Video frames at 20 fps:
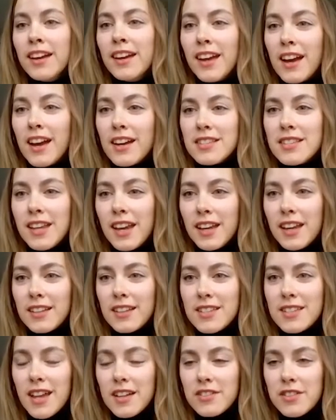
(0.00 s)

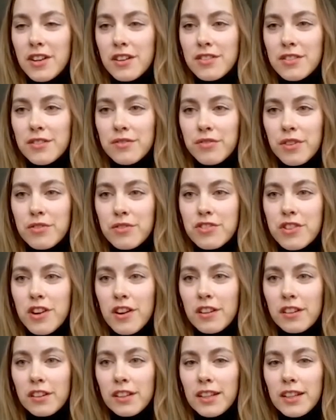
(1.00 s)
cascades that Dr.
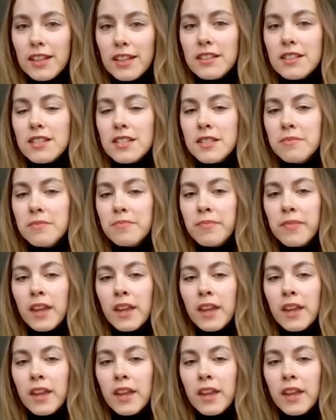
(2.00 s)
Rochon leads.